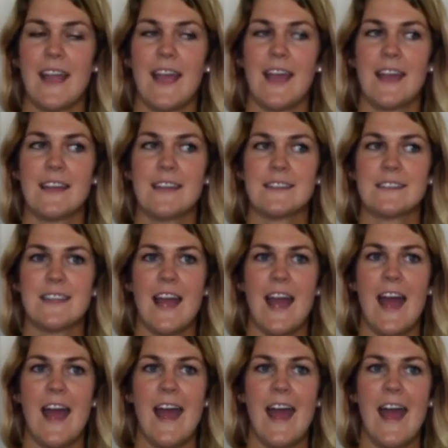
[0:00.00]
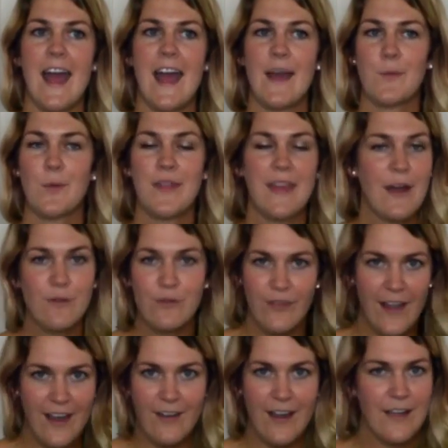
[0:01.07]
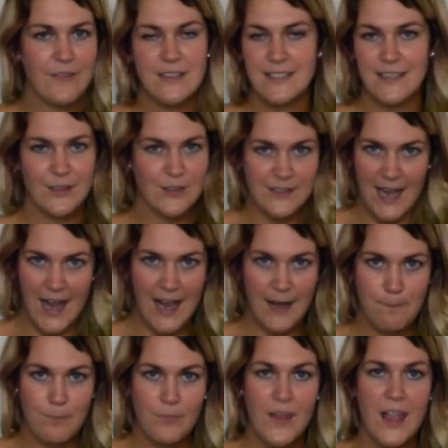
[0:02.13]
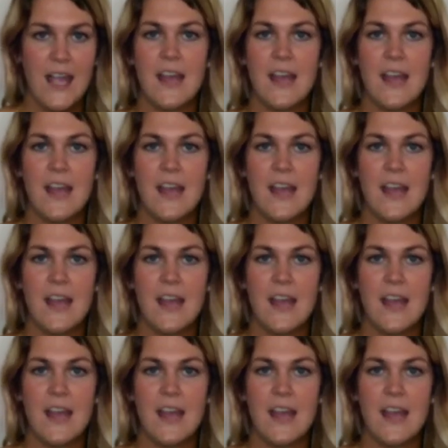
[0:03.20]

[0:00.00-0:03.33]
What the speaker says: And without fail, every single time,